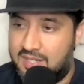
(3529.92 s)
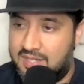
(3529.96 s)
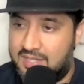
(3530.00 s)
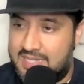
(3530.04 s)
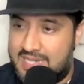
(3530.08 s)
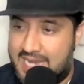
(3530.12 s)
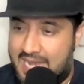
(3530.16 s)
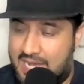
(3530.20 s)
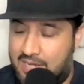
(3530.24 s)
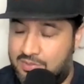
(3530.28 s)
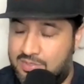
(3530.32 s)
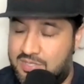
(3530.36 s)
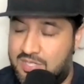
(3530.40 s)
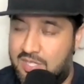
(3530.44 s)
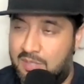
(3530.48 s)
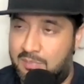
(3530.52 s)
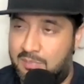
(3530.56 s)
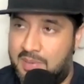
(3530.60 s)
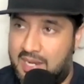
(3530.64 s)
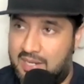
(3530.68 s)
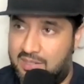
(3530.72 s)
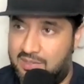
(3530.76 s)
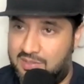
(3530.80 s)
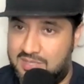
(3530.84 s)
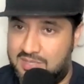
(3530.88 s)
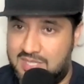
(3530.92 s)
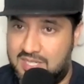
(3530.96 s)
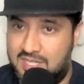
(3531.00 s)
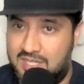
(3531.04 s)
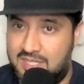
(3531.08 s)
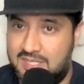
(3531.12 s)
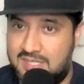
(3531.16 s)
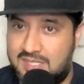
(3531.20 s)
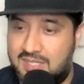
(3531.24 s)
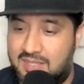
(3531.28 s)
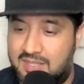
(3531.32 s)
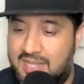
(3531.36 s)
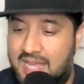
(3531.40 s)
down to the
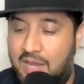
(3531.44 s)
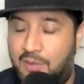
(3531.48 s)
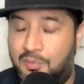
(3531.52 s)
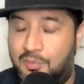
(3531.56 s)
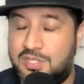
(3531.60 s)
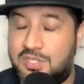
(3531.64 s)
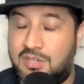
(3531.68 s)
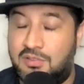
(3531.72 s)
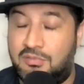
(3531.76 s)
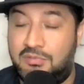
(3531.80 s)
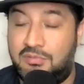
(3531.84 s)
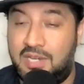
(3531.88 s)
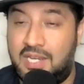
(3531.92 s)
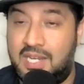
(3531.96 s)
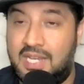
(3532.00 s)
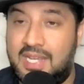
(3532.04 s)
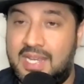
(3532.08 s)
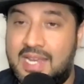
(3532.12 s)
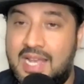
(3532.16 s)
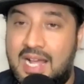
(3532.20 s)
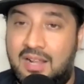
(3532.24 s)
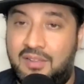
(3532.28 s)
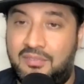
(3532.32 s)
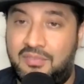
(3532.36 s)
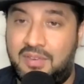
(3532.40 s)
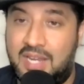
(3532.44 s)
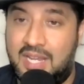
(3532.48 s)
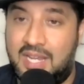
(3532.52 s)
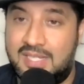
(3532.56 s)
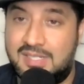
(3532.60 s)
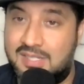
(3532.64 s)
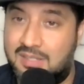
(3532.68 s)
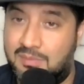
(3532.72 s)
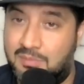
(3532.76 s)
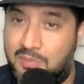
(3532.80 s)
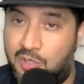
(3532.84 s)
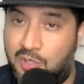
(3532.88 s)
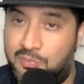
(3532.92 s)
penalties, that was a really
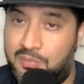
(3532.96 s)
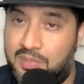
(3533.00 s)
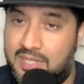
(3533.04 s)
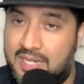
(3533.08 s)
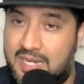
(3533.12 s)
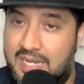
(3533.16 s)
galvanizing moment.